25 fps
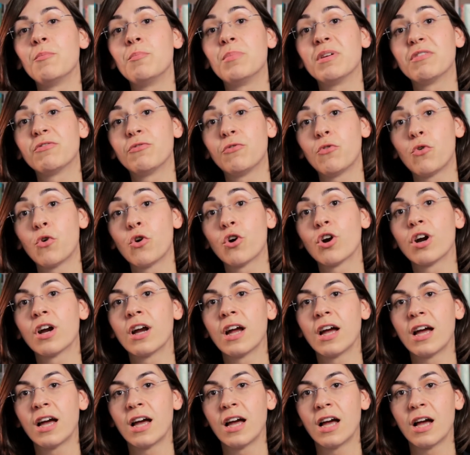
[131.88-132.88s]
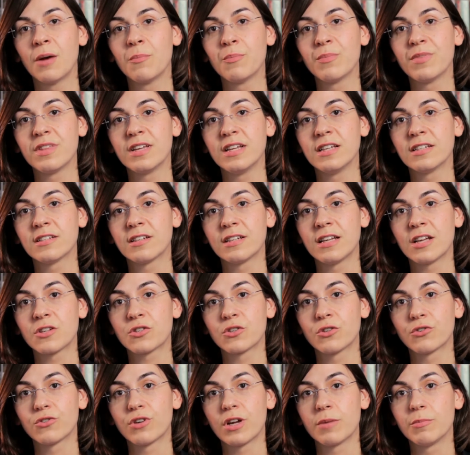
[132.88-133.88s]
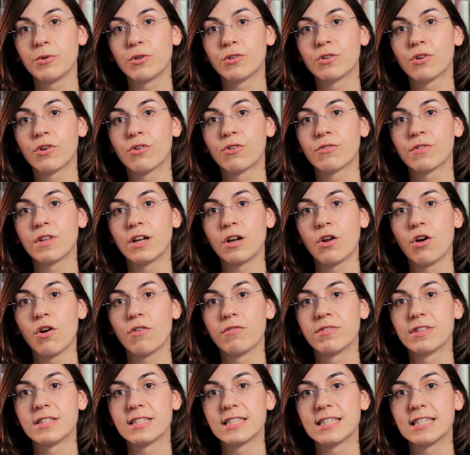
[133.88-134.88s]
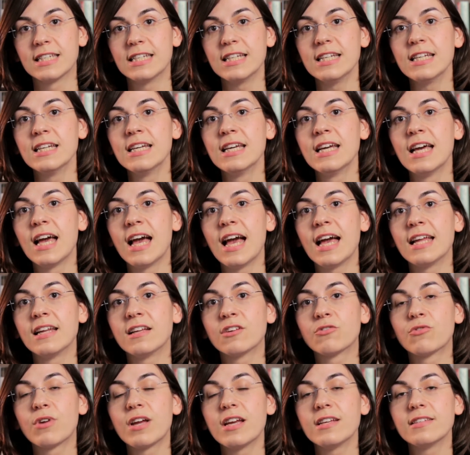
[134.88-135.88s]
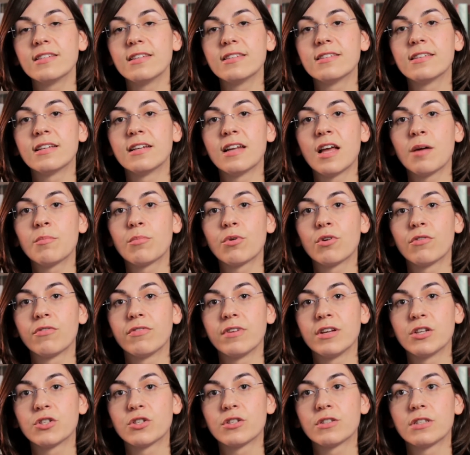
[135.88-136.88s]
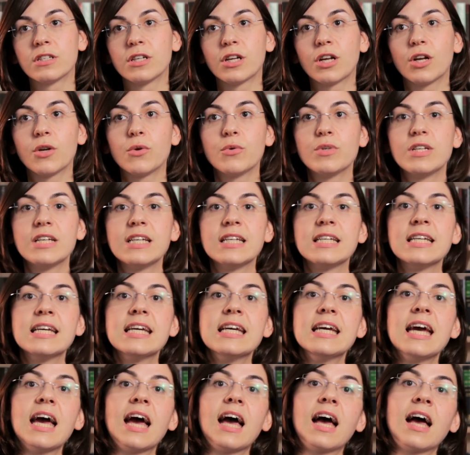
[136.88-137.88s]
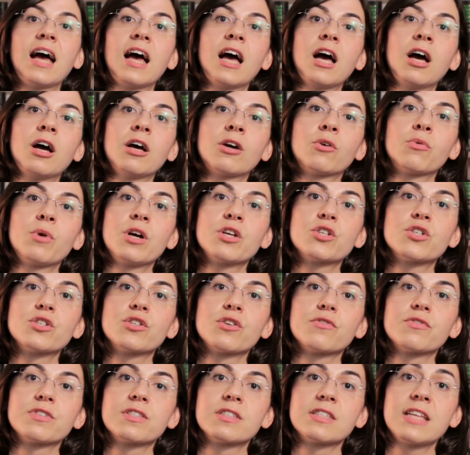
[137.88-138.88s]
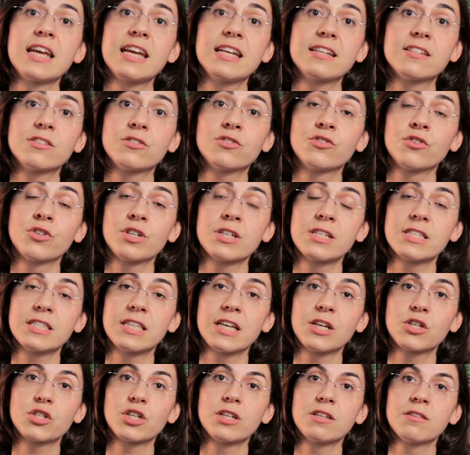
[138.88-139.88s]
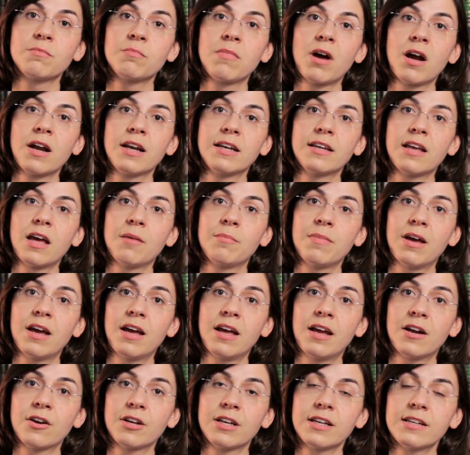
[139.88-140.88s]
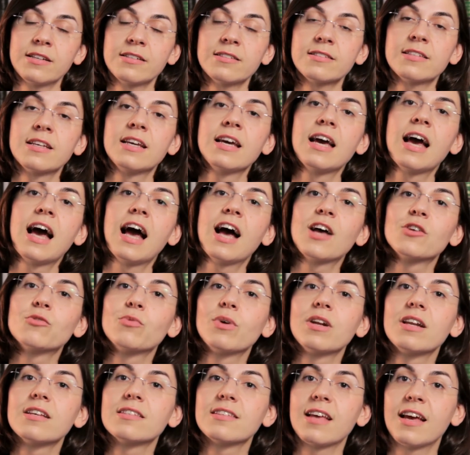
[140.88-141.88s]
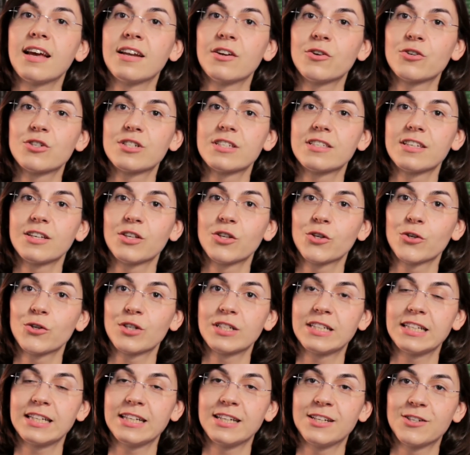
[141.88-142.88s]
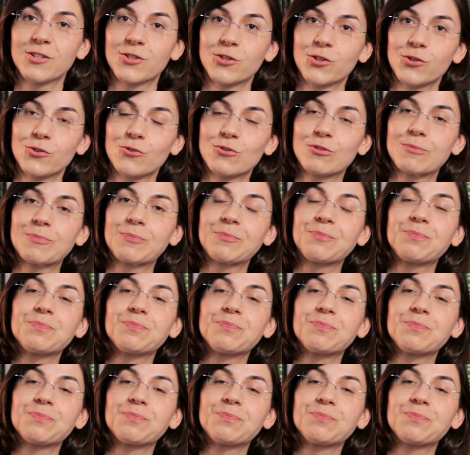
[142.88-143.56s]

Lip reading: before the International Tribunal on the Law of the Sea, and it raises a number of issues, including question of state jurisdiction in maritime areas, as well as energy security issues.